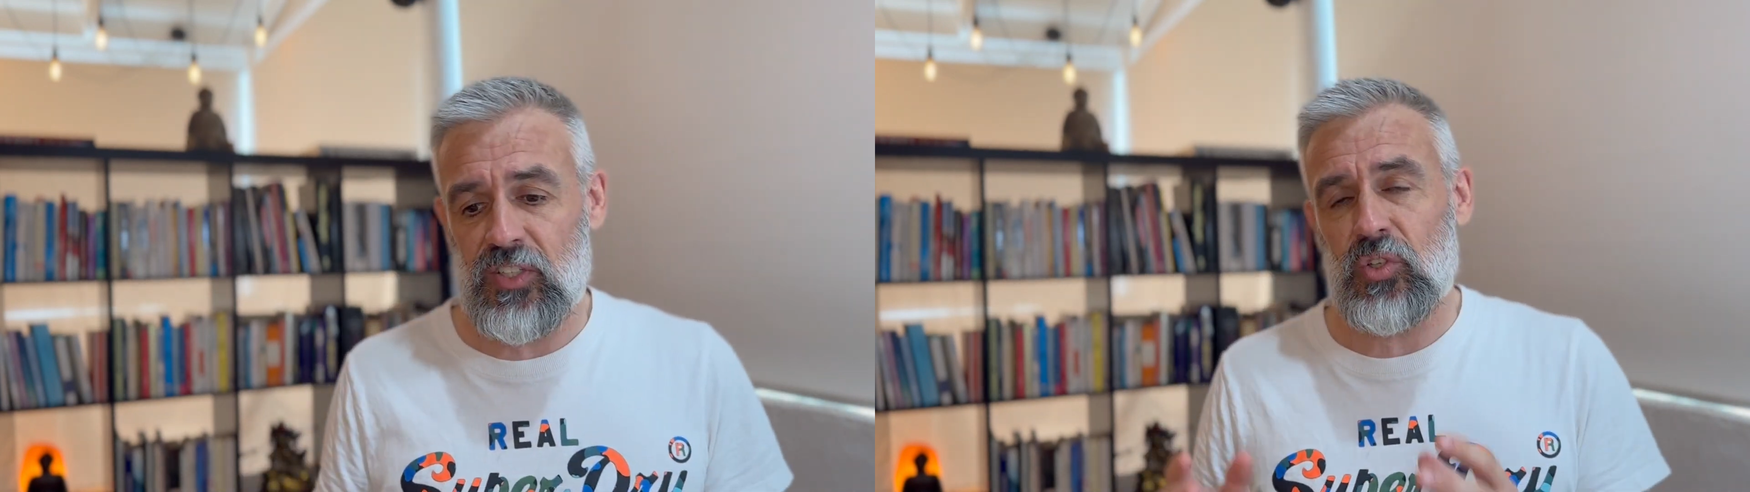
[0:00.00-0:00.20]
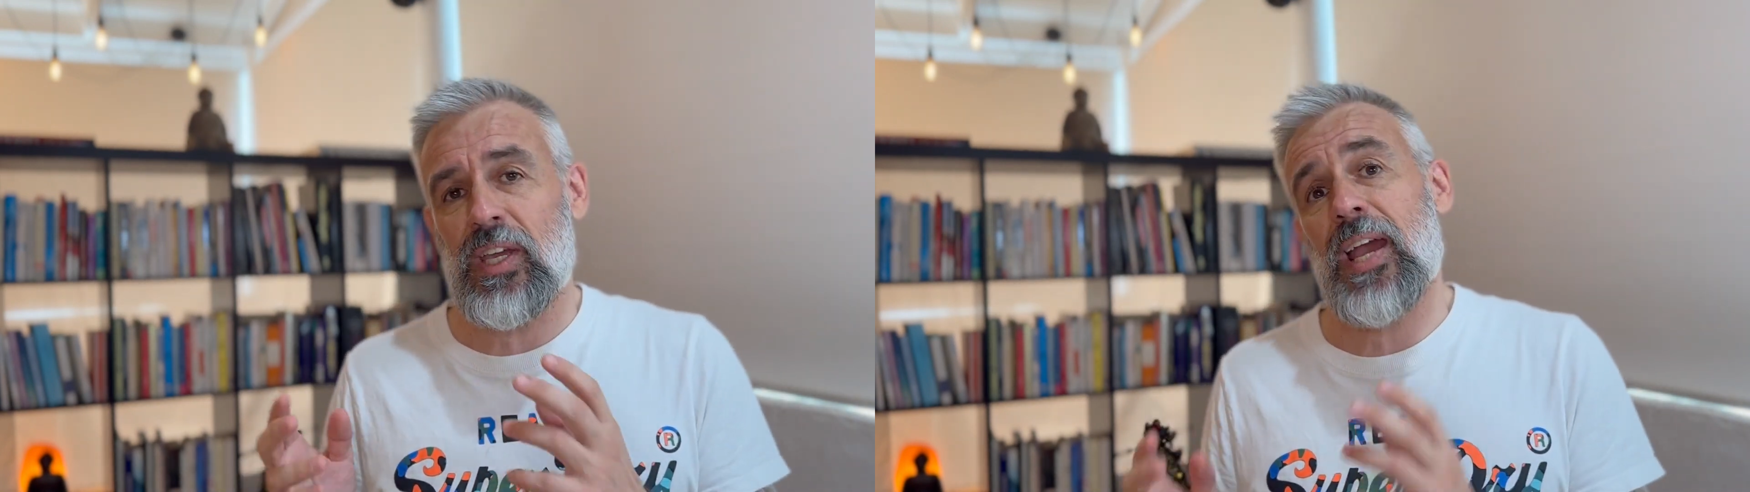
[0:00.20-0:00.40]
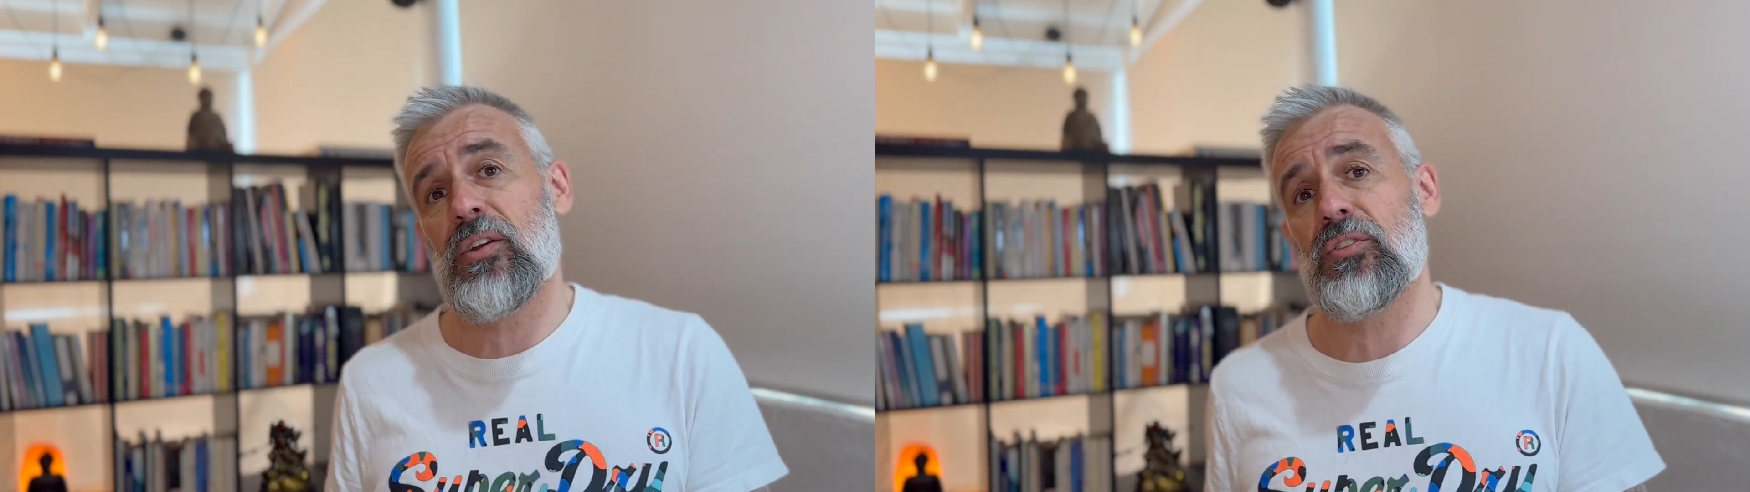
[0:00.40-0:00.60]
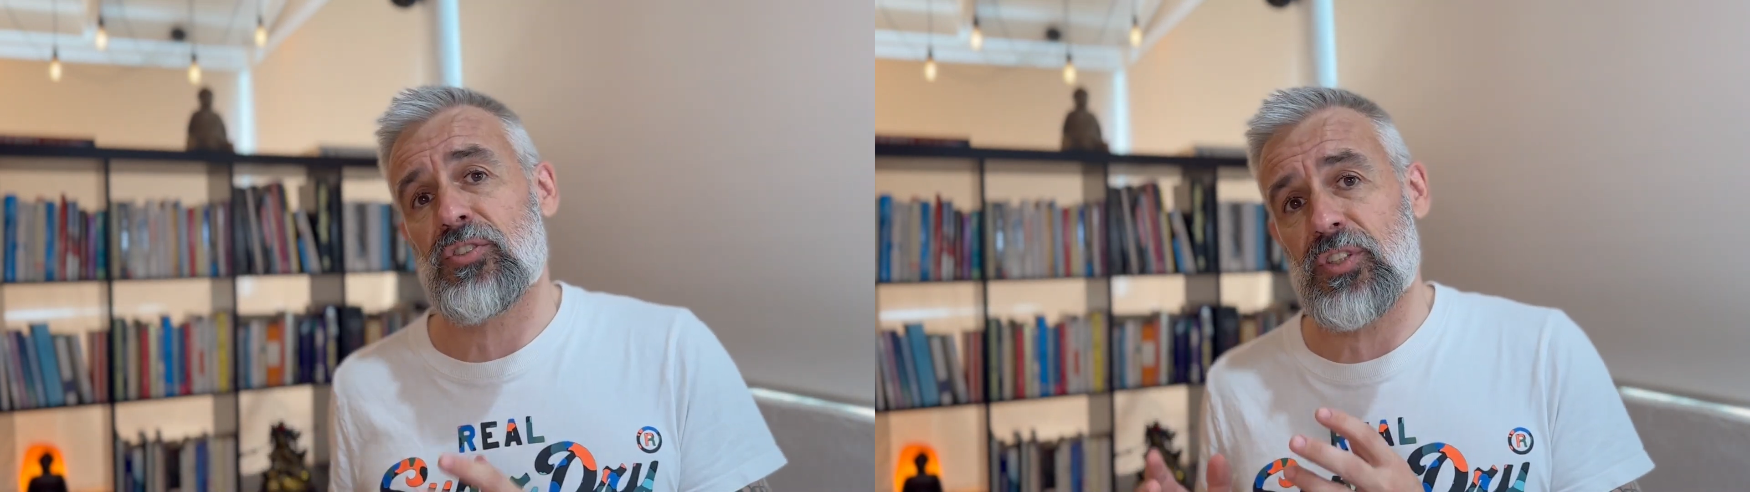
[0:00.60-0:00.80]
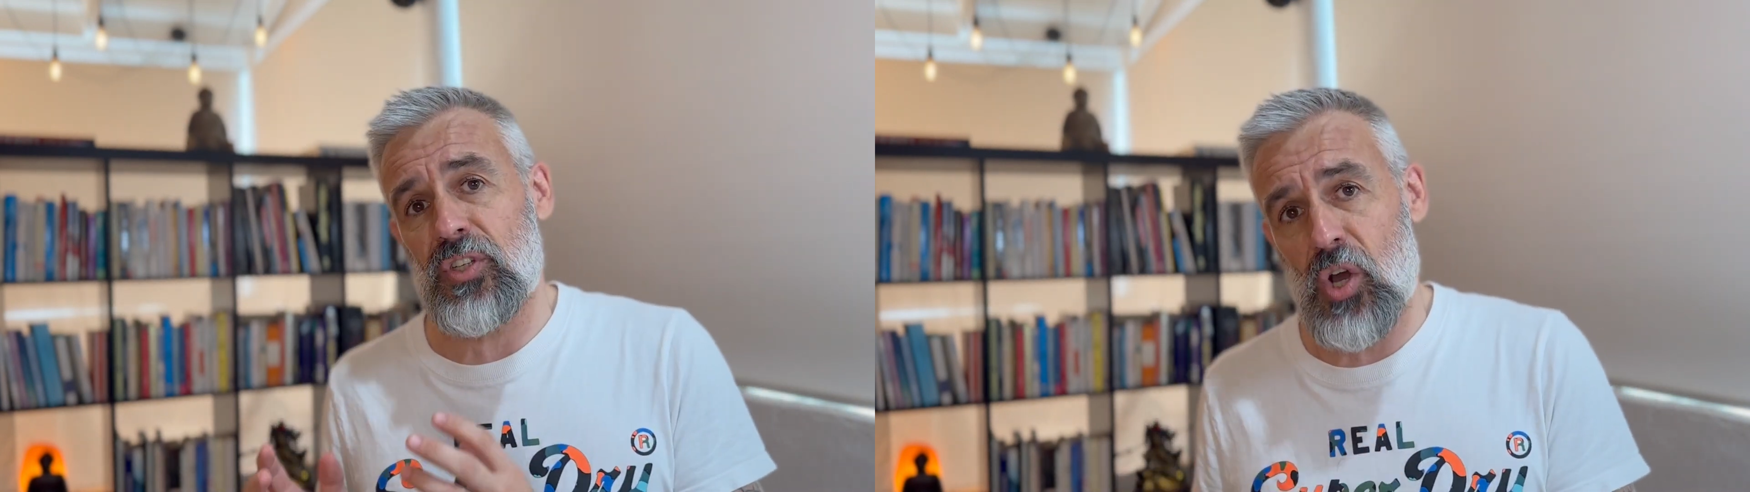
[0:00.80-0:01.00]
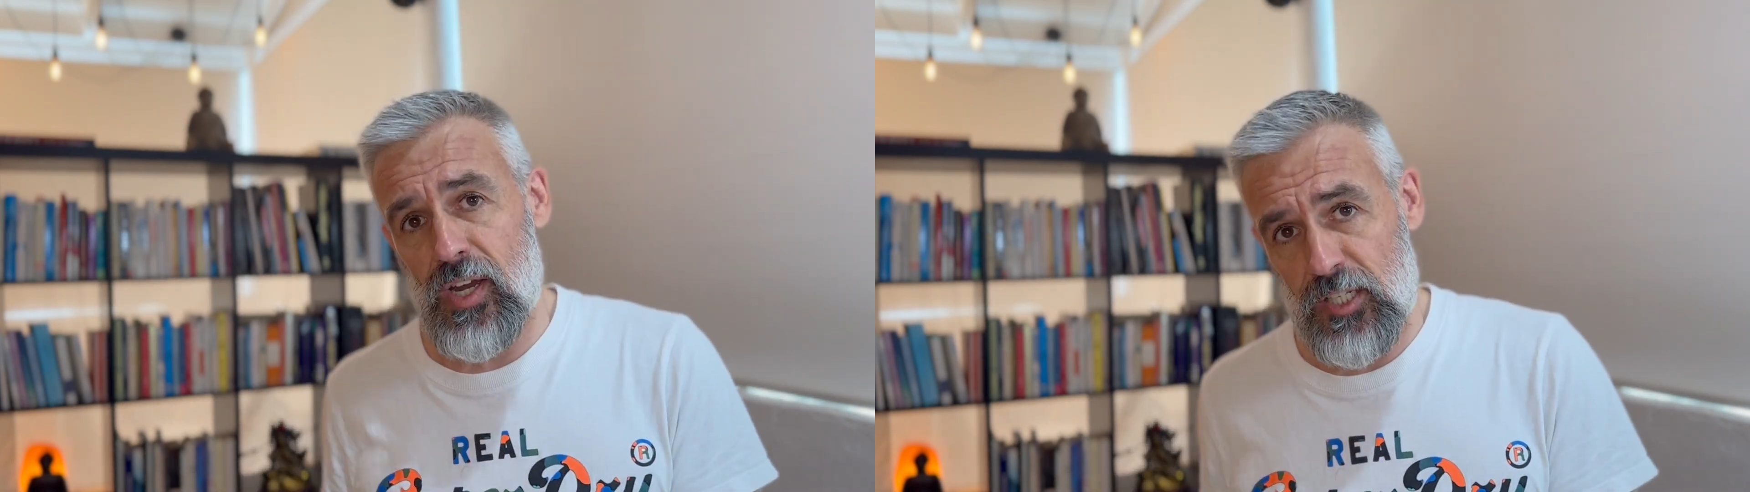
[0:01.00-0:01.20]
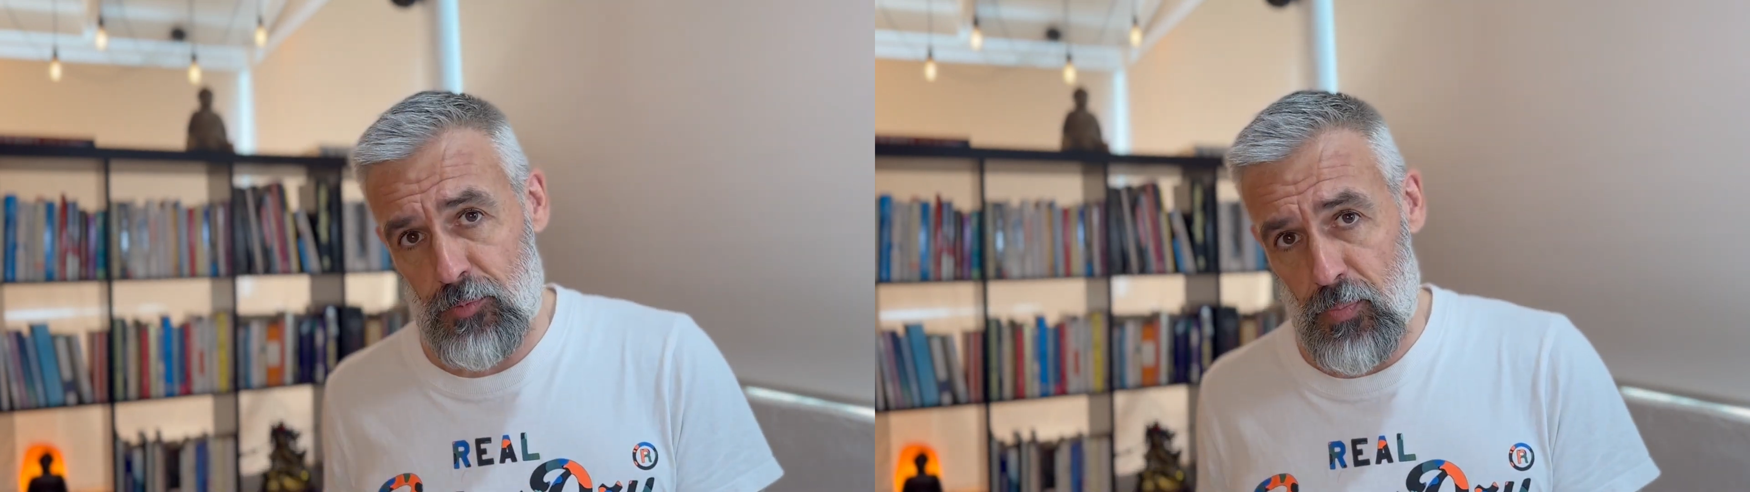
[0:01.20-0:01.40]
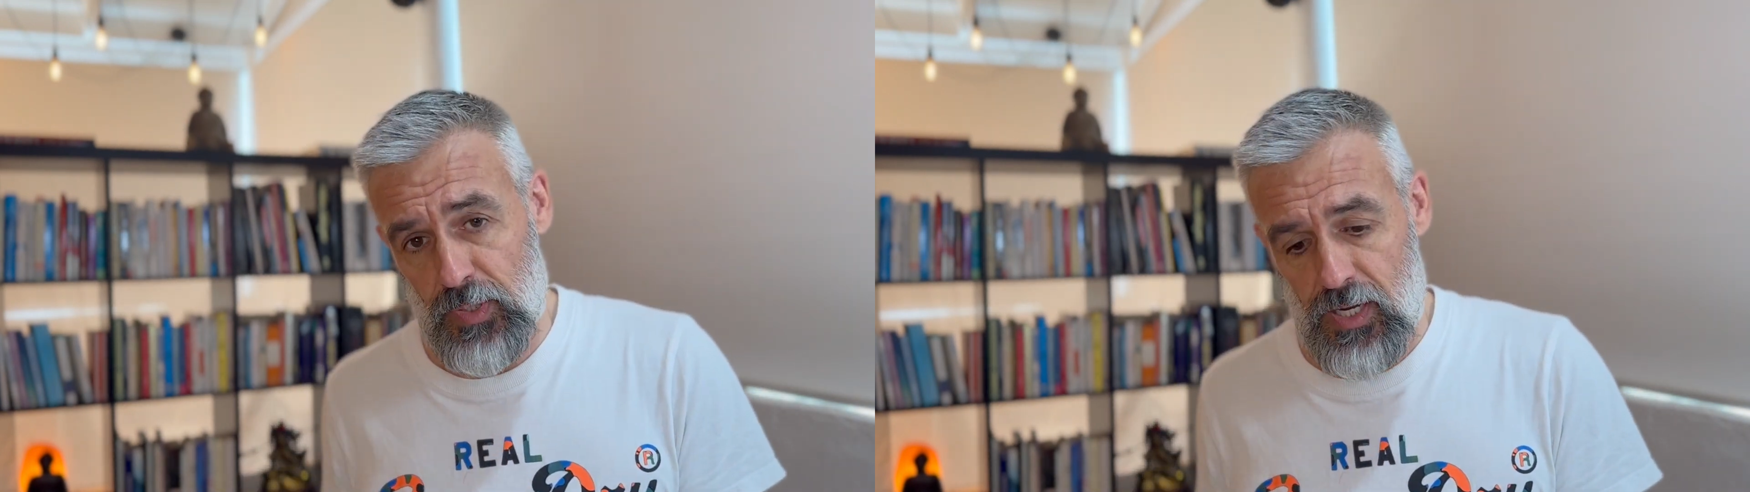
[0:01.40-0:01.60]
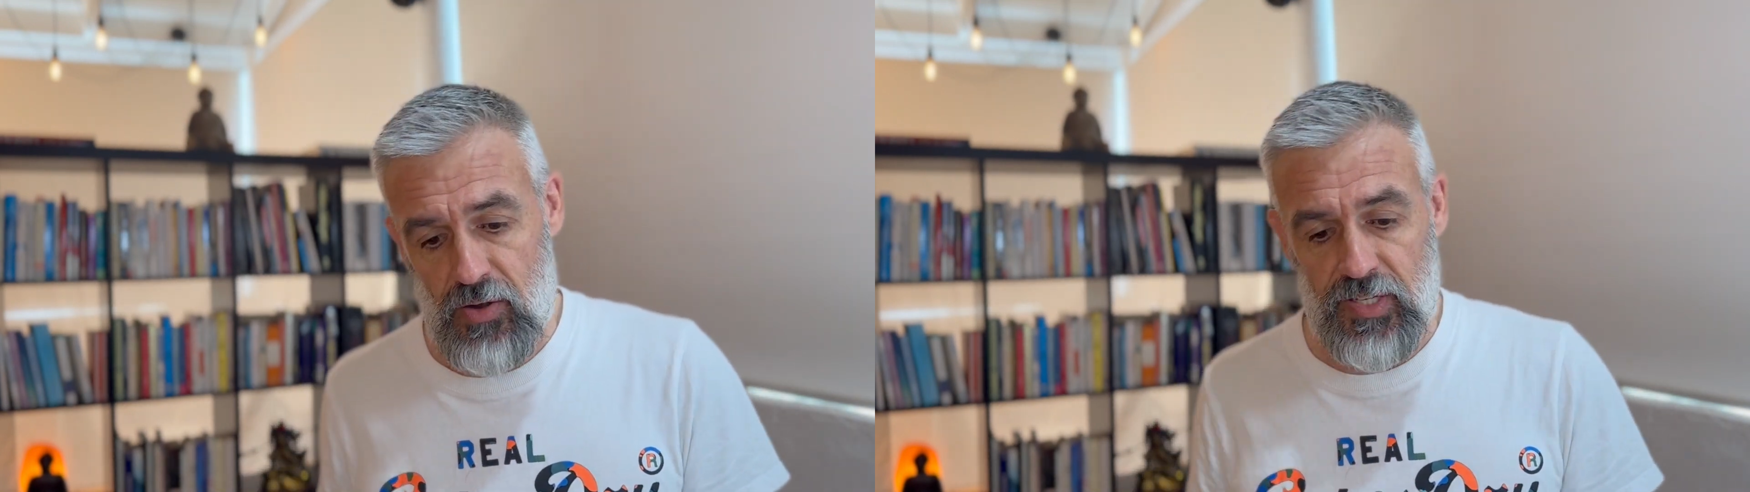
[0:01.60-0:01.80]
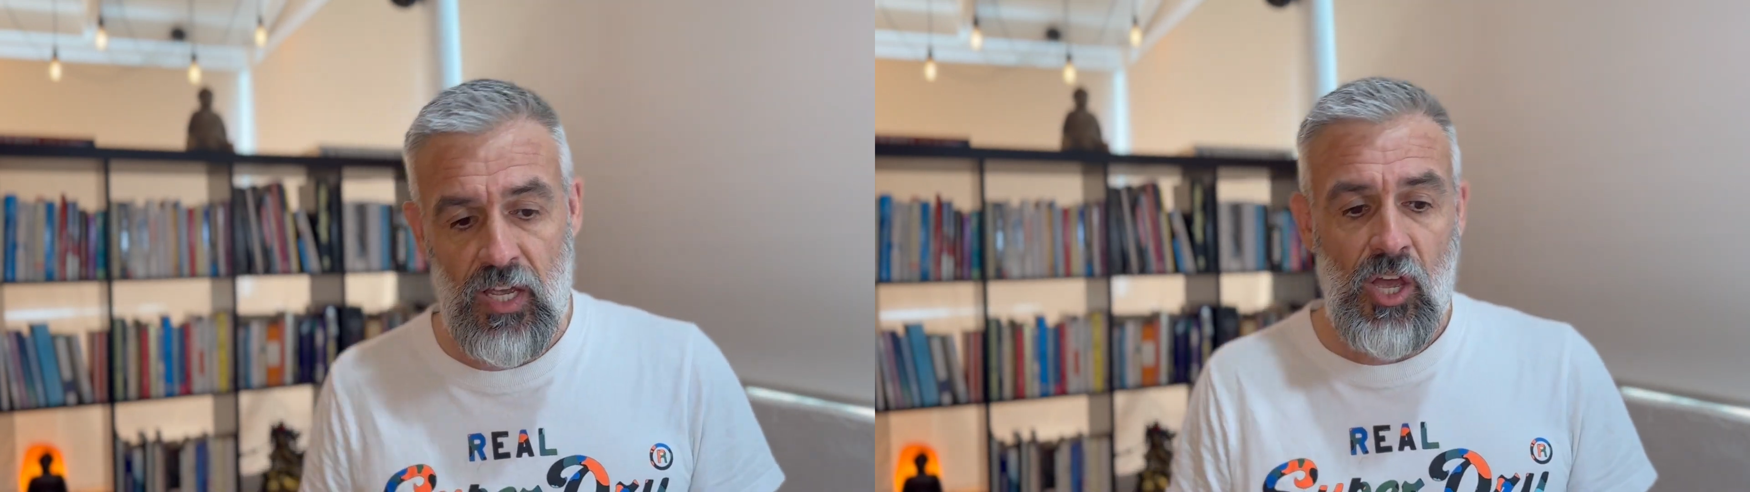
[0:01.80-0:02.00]
you cannot deny its
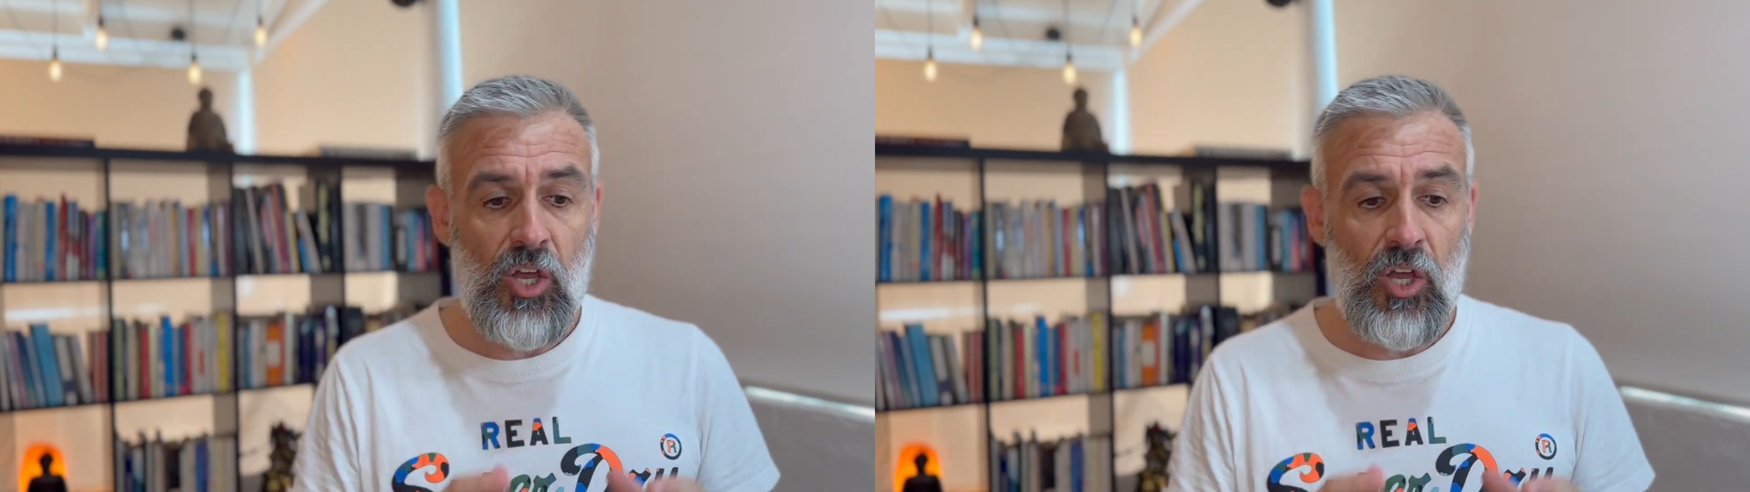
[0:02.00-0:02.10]
popularity,